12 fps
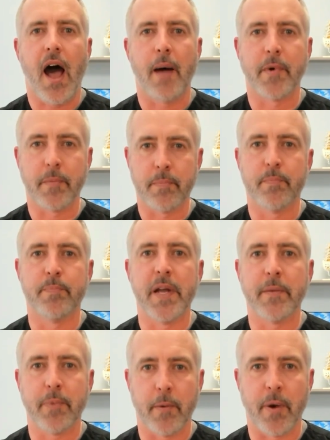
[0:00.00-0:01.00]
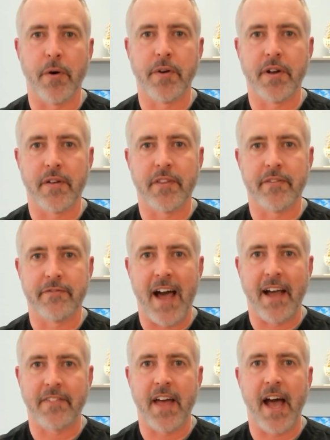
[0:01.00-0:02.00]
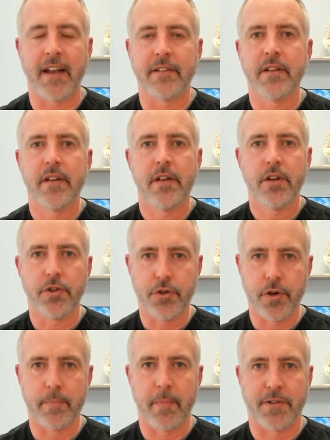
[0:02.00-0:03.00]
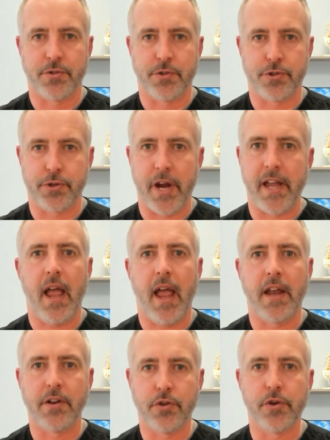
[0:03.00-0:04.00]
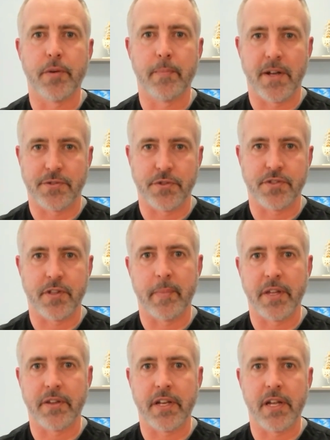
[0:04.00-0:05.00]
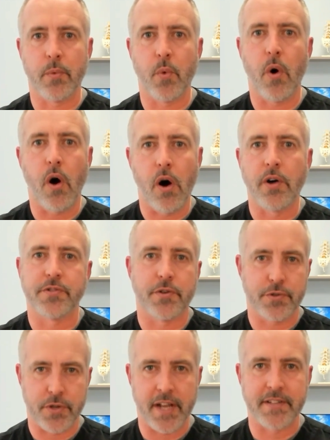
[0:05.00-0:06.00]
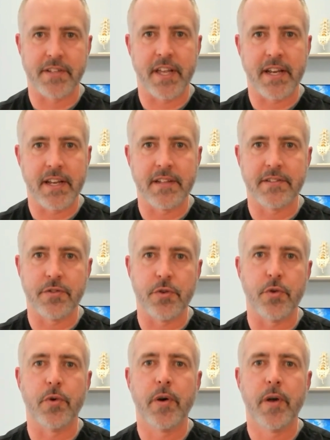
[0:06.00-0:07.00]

I'm a big proponent of the fact that good muscle strength and good muscle stability will also translate into